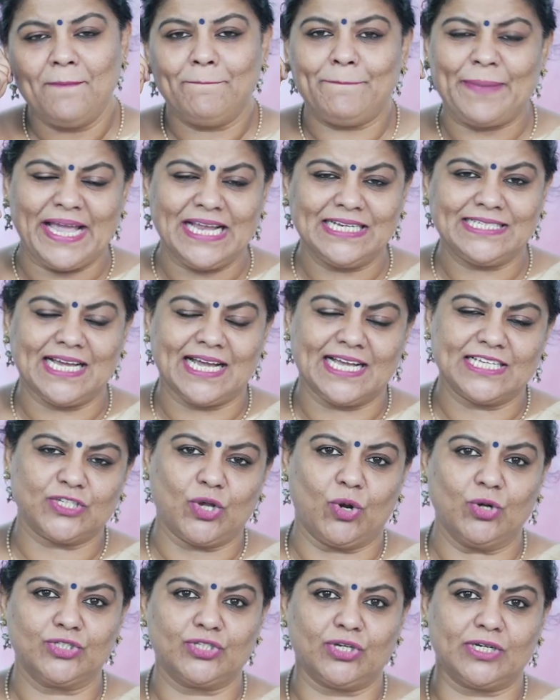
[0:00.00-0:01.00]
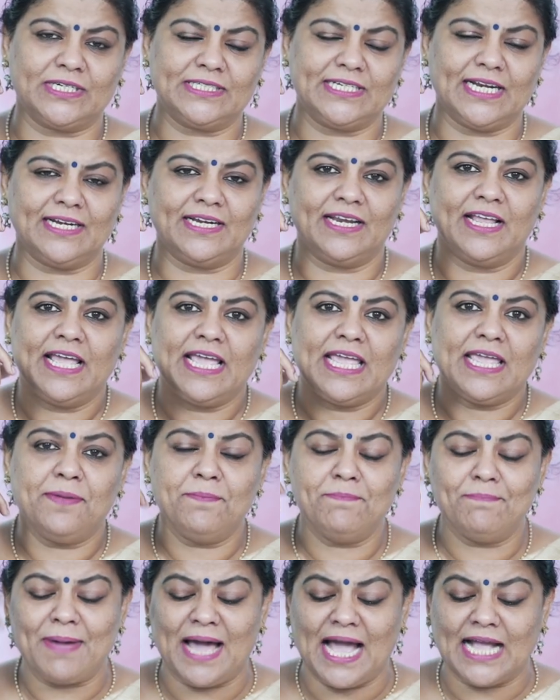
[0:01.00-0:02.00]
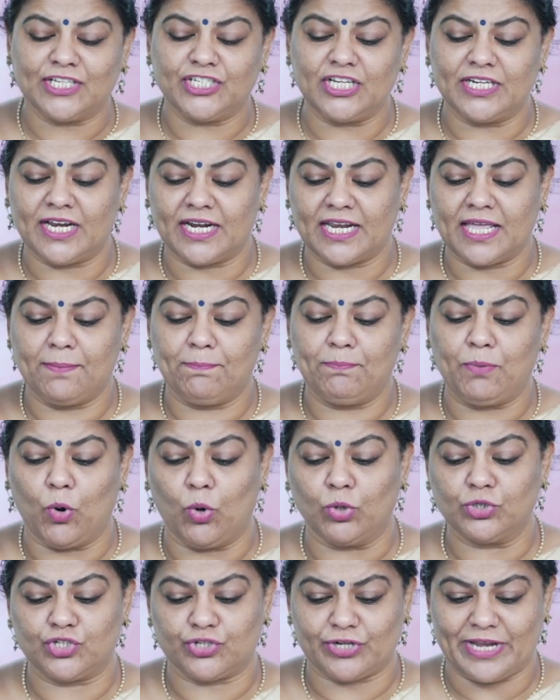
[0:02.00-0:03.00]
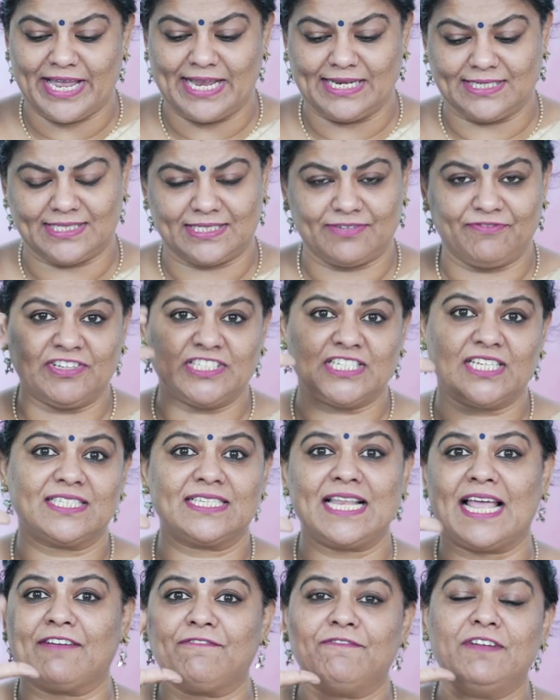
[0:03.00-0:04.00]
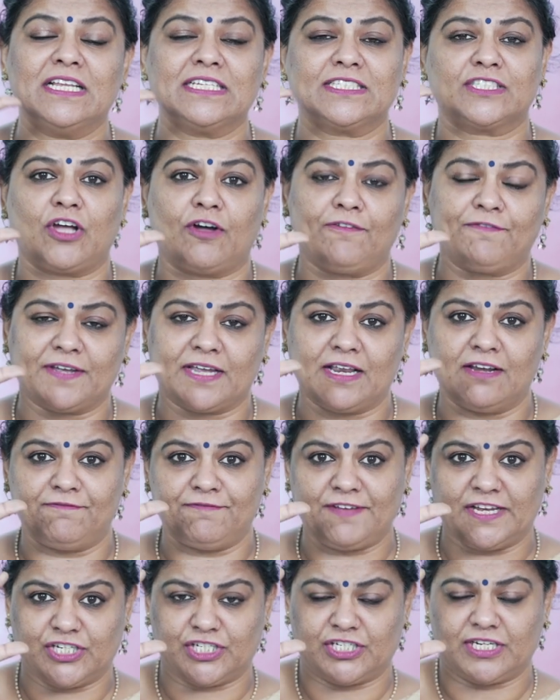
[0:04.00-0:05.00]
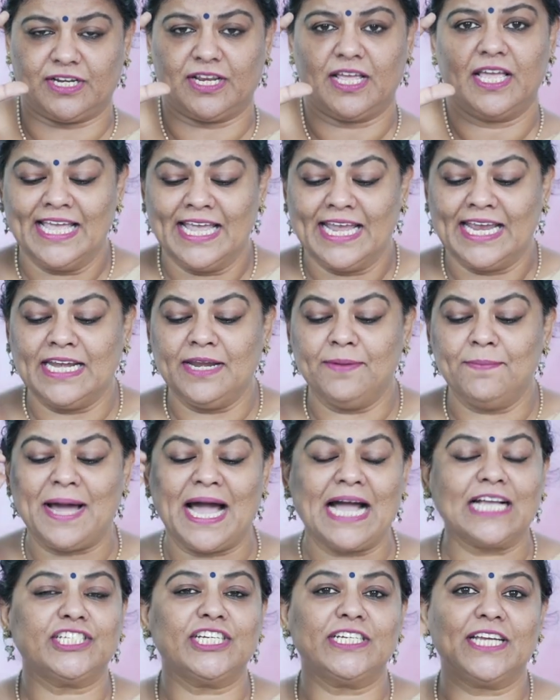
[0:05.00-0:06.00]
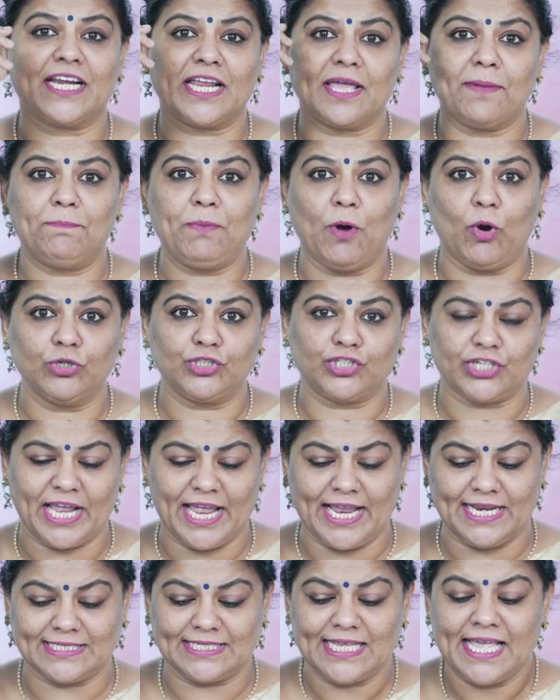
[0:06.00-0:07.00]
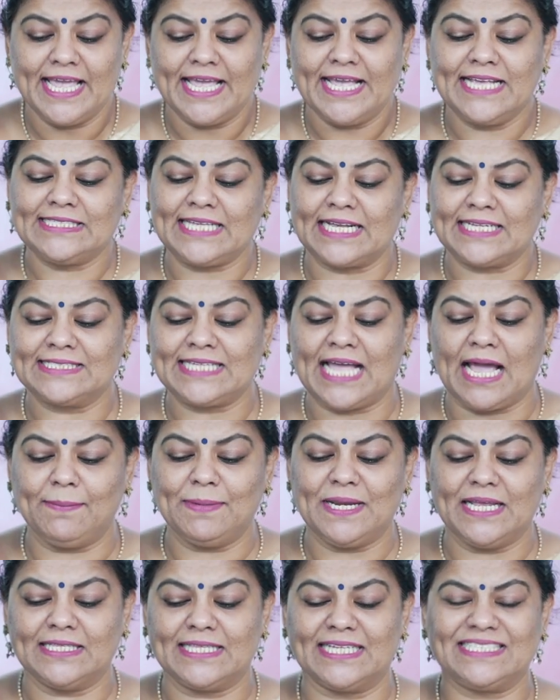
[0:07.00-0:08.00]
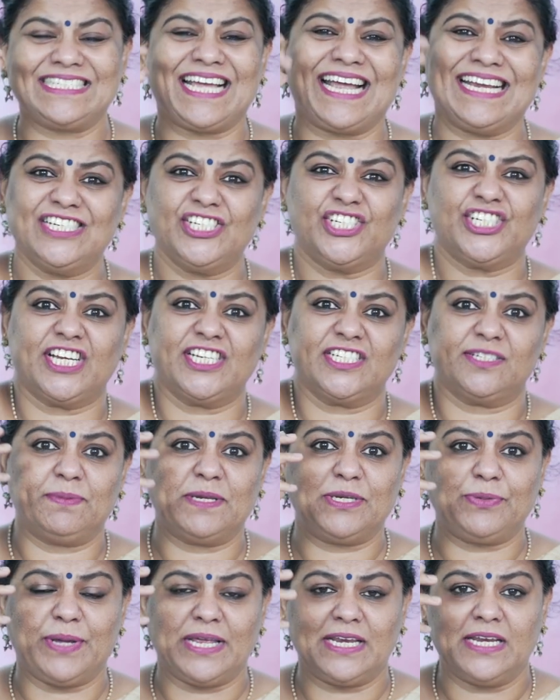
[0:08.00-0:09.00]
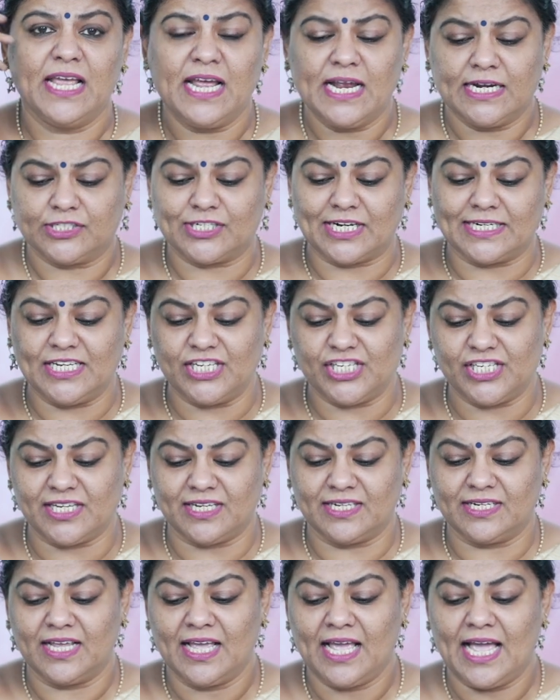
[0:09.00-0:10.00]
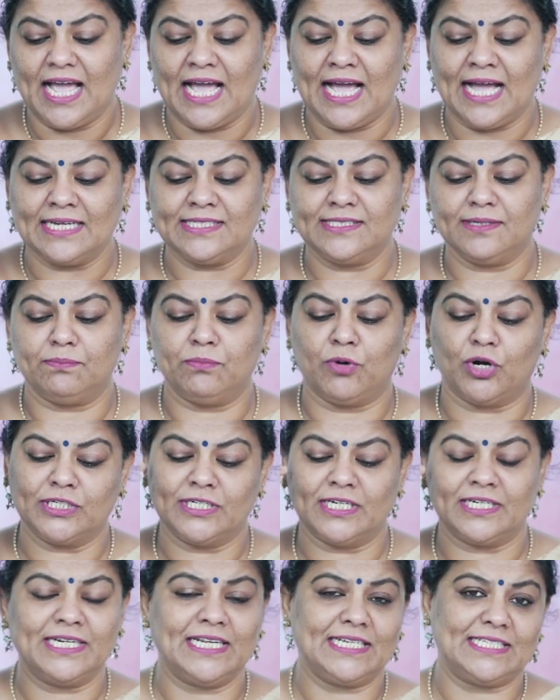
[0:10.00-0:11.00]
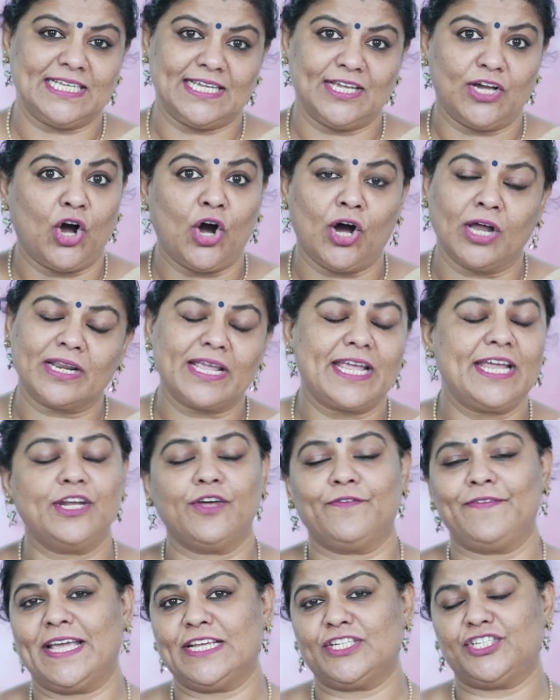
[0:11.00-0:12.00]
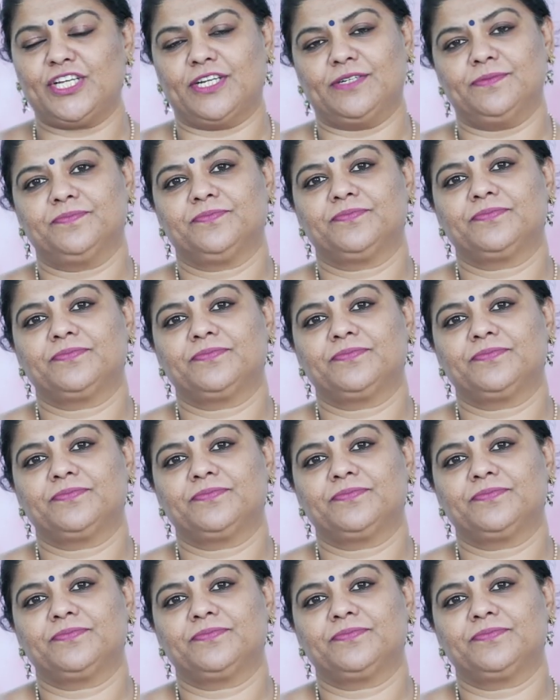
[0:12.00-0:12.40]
Pater has also written imaginary portraits, which is like philosophical fiction. In imaginary portraits, he's examining the tensions between tradition and modernity or innovation.